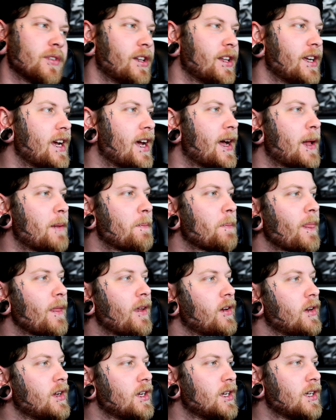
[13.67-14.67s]
really,
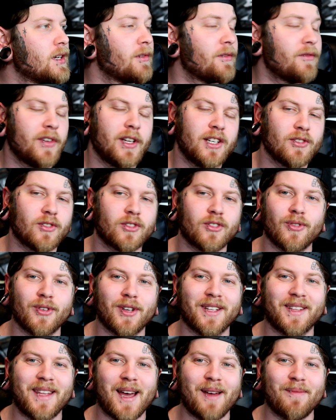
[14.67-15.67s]
videos don't
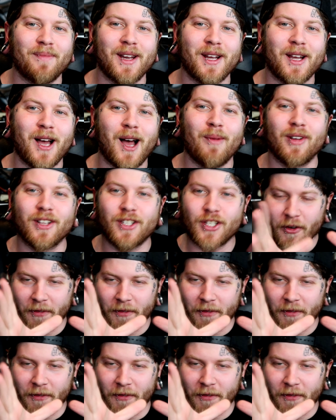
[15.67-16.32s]
get that many comments.